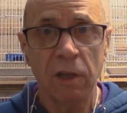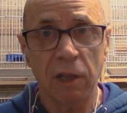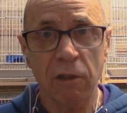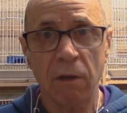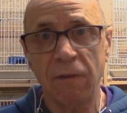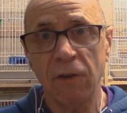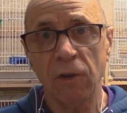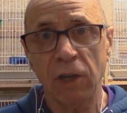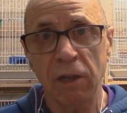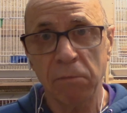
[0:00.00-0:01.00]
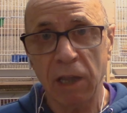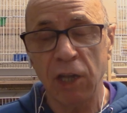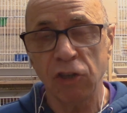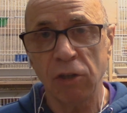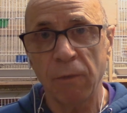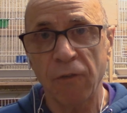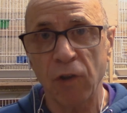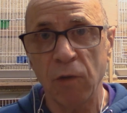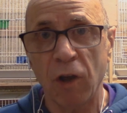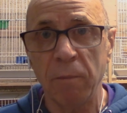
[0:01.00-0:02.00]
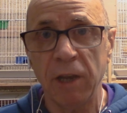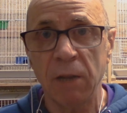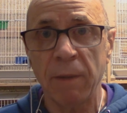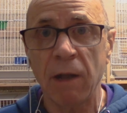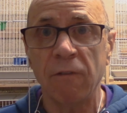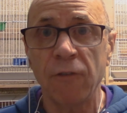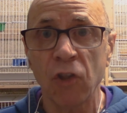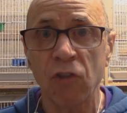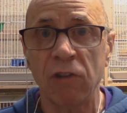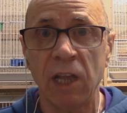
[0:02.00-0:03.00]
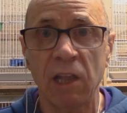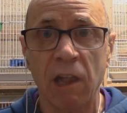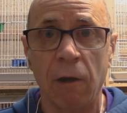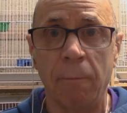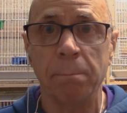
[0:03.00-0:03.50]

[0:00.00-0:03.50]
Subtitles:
Let's go and look in cage number 3, what I mean about fostering eggs out.